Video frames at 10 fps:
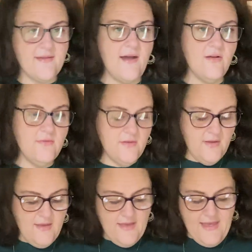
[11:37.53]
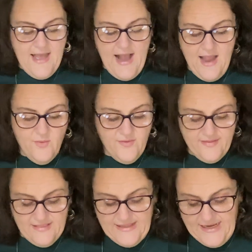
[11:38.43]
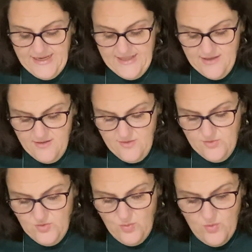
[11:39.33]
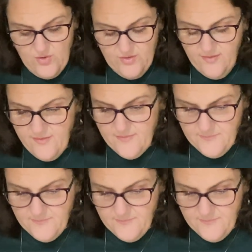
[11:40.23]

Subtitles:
Sal, I was leaning towards,